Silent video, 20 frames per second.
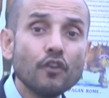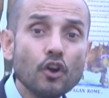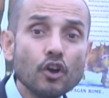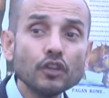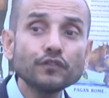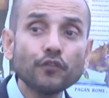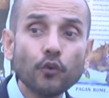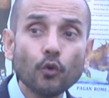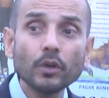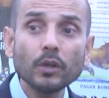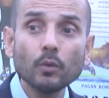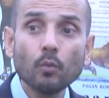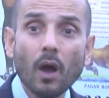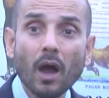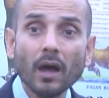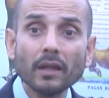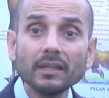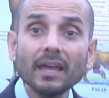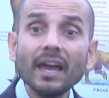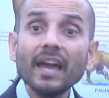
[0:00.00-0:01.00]
verse
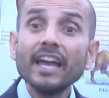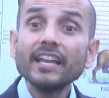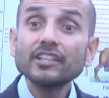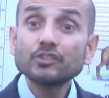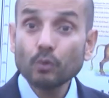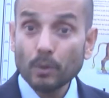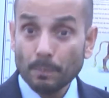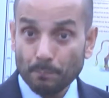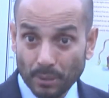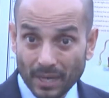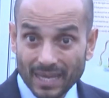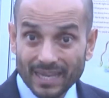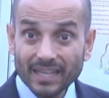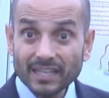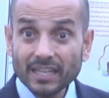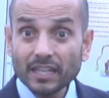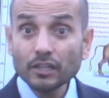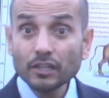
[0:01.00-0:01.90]
41. It's repeat and